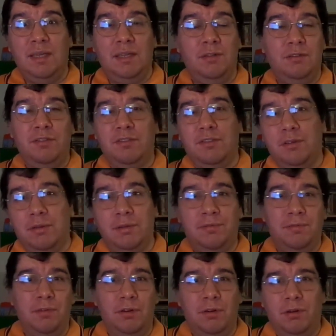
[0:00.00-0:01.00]
and they're just going
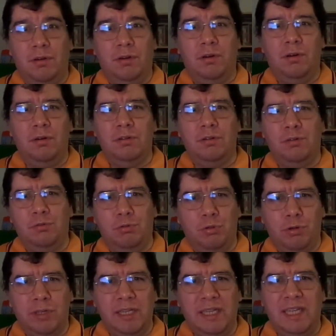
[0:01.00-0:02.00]
for a whole
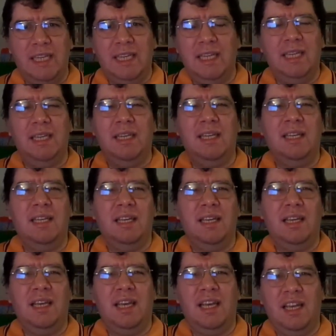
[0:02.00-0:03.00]
quirky
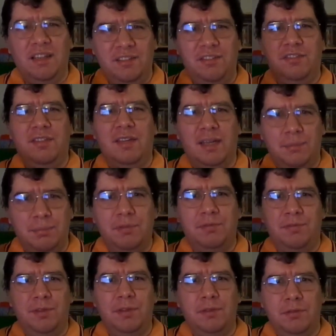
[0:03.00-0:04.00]
edge type of
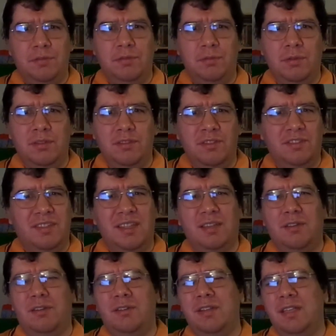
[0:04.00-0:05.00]
feel to it, just
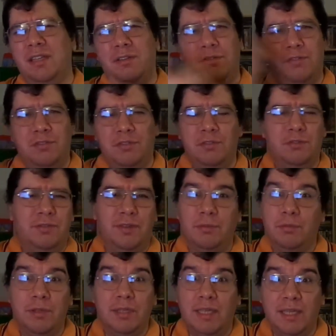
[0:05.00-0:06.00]
like all the other shows
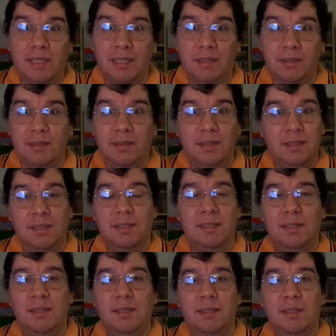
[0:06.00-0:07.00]
that we're getting.
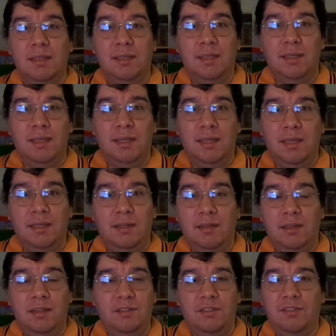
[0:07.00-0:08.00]

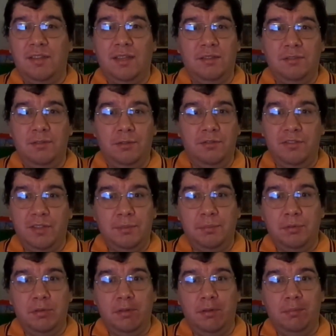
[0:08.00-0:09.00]
And it just has your
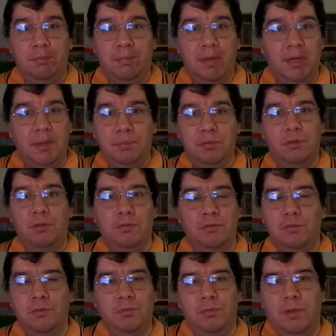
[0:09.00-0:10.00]
typical pop
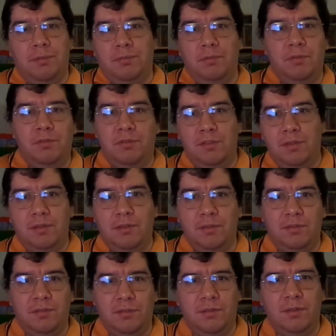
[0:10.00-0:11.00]
culture
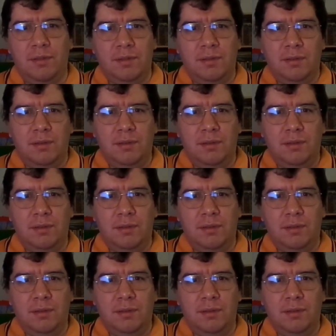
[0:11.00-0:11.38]
references